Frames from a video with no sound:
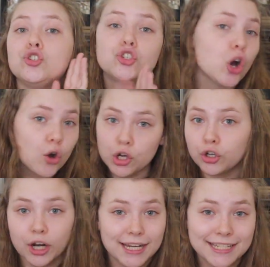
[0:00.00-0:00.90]
don't go
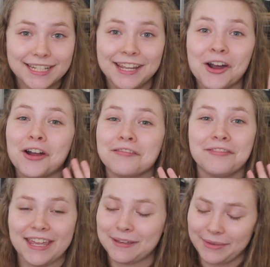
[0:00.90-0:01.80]
crazy on
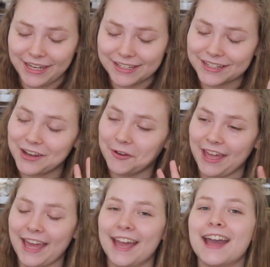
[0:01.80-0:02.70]
fake meat,
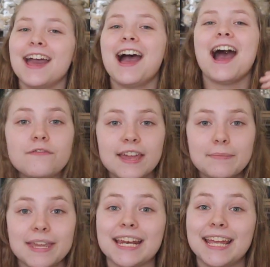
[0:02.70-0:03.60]
okay?
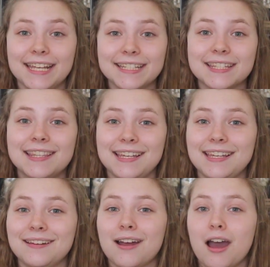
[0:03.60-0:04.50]
fake meat is
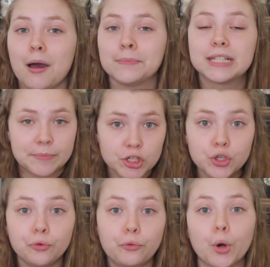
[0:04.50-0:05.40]
the um,
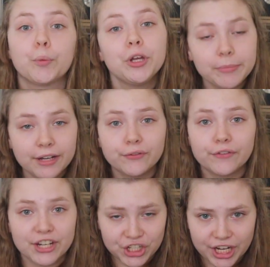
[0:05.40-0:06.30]
substitute for real meat for
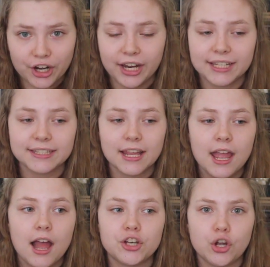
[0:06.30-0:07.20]
vegetarians,
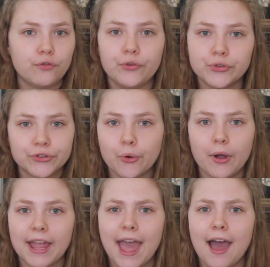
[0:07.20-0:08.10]
tofu,
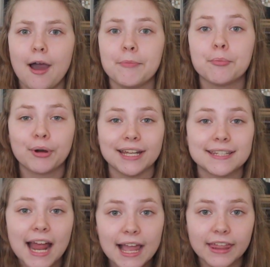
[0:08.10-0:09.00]
soy. Um, the
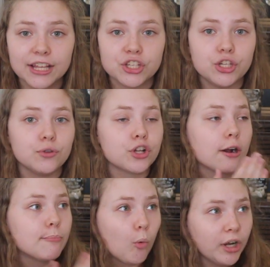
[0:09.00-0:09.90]
brands that I like to use
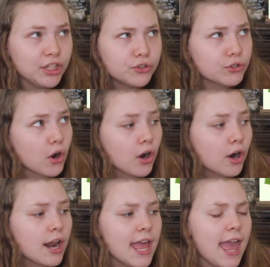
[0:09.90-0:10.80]
are
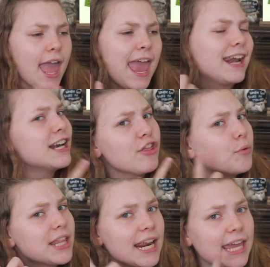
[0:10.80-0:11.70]
Morningstar and another
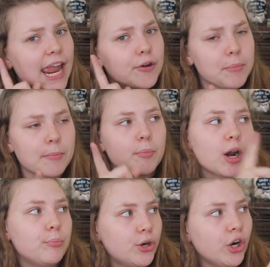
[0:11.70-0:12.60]
one that I can't remember, but
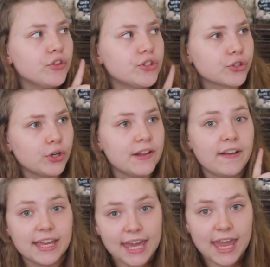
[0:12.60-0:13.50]
I'll put it on the screen if
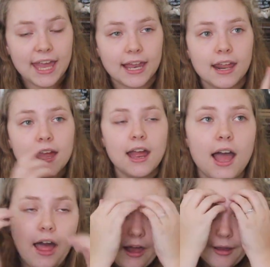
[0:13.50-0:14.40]
I can.
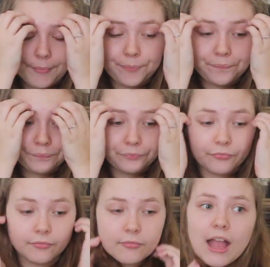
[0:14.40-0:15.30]
Um,
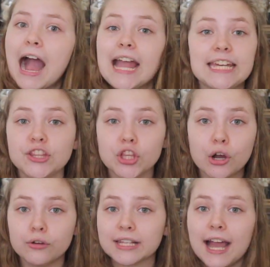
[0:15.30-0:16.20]
I eat
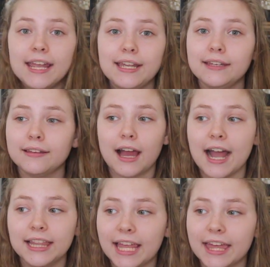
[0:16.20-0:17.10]
those. I eat,
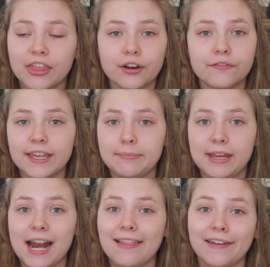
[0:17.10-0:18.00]
I like their fake
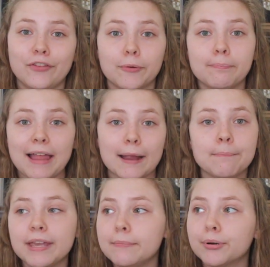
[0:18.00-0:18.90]
meat. I like their
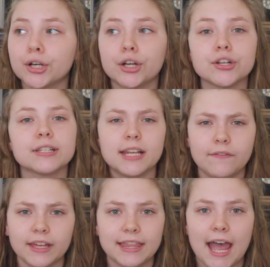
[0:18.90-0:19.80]
black bean burgers,
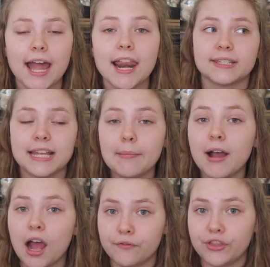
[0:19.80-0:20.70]
stuff like that. Some
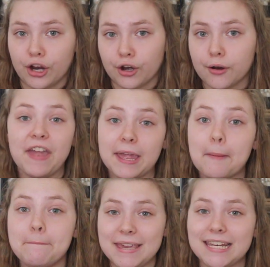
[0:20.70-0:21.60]
of their
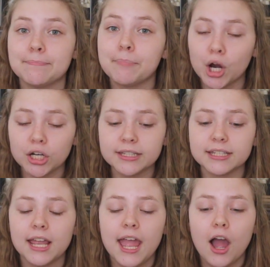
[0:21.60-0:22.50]
fake meat
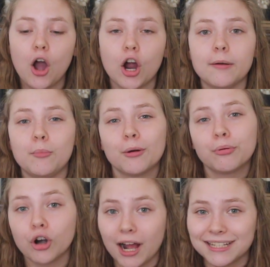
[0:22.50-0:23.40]
parts are more
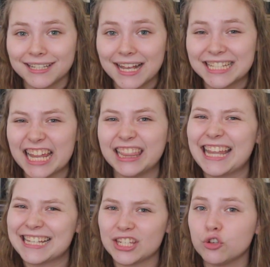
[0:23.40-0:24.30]
processed and
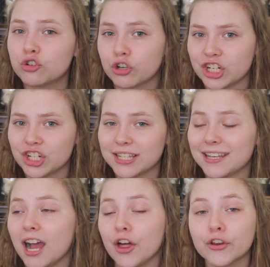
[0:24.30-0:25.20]
less nutritious
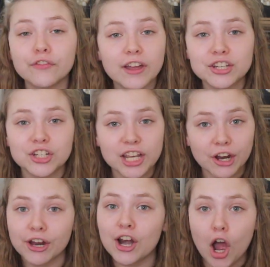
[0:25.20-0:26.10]
than other
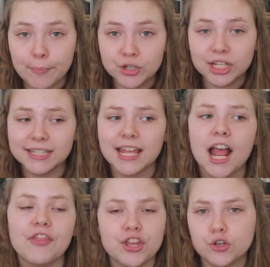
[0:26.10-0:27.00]
vegetarian options
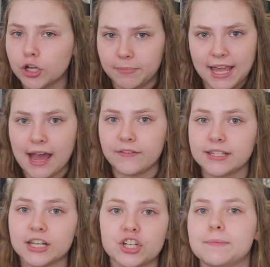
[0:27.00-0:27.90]
that you could be having,
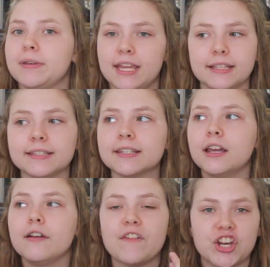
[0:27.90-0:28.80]
such as beans,
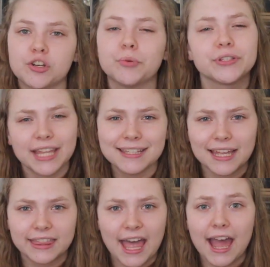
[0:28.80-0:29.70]
vegetables, things
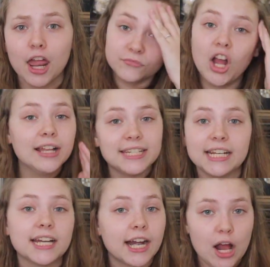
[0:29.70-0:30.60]
like that. Not
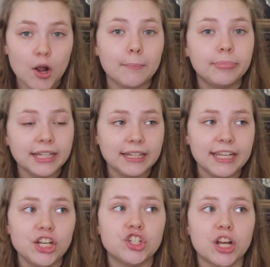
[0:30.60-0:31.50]
saying to cut it out
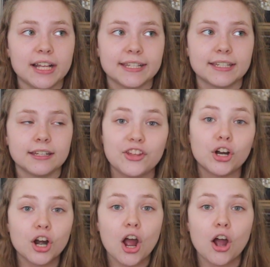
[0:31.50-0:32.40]
completely, just
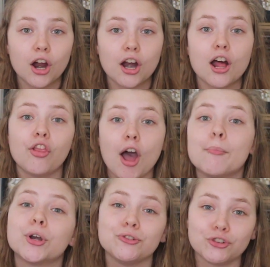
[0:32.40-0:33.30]
there are a
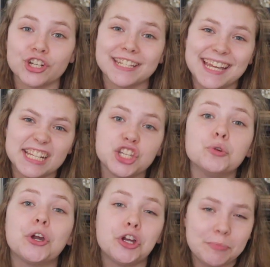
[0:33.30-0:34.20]
lot more nutritious things that
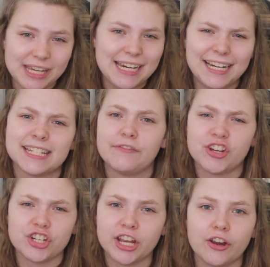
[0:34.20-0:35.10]
you could be eating as a
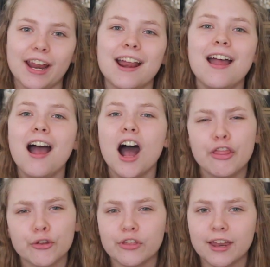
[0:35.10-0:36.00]
vegetarian
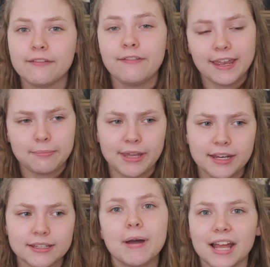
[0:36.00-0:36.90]
other than fake
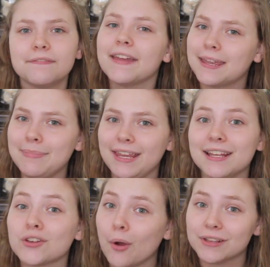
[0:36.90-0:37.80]
meat. But fake
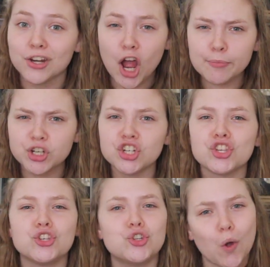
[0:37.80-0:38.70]
meat is always an option,
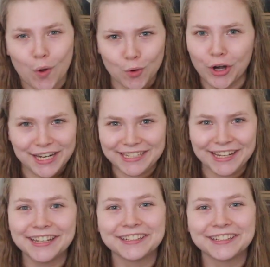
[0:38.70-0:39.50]
just don't go crazy.